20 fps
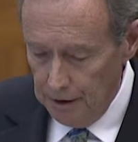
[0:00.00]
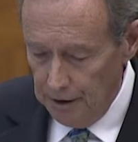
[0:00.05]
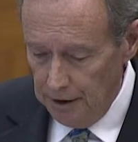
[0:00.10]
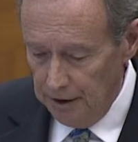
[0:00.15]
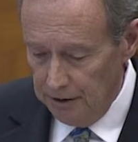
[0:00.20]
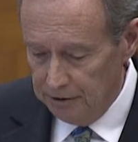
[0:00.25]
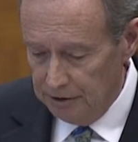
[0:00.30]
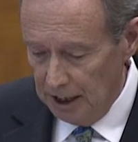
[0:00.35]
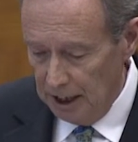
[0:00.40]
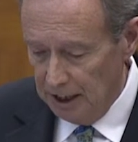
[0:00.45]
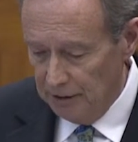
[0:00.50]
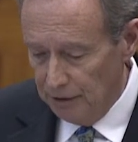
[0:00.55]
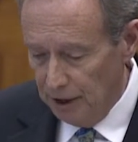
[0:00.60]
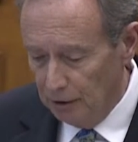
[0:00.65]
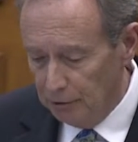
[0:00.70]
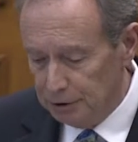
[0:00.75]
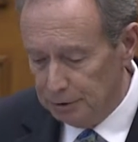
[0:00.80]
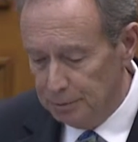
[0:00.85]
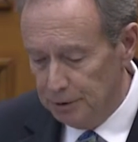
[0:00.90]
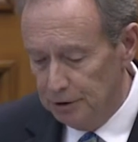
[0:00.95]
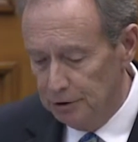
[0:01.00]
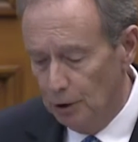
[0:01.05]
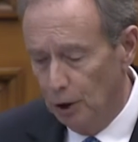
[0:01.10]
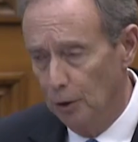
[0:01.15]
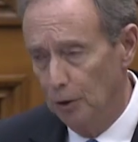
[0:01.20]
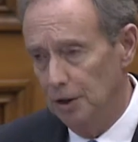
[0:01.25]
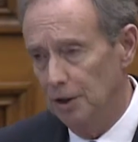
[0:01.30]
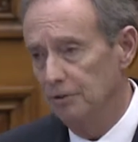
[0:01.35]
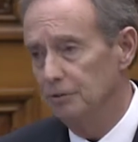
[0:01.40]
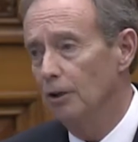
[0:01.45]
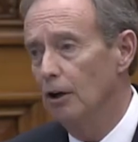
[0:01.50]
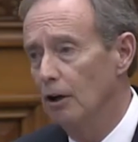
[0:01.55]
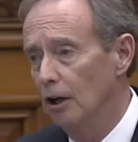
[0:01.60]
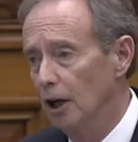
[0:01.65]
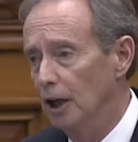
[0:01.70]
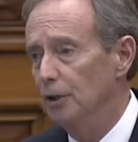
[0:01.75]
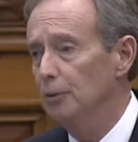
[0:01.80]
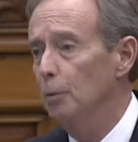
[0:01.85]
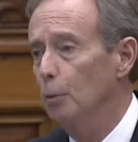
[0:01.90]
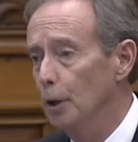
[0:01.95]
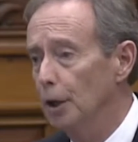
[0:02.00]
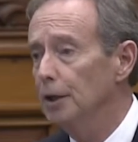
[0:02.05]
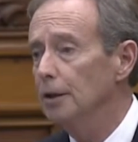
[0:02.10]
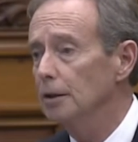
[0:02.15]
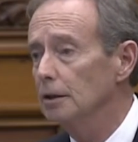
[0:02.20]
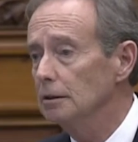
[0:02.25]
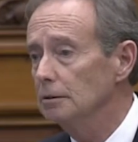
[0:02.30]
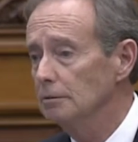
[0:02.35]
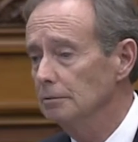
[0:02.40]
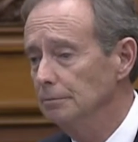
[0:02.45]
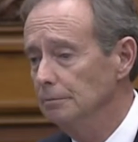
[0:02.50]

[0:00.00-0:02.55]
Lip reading: He said, "I've always been known as a hard worker,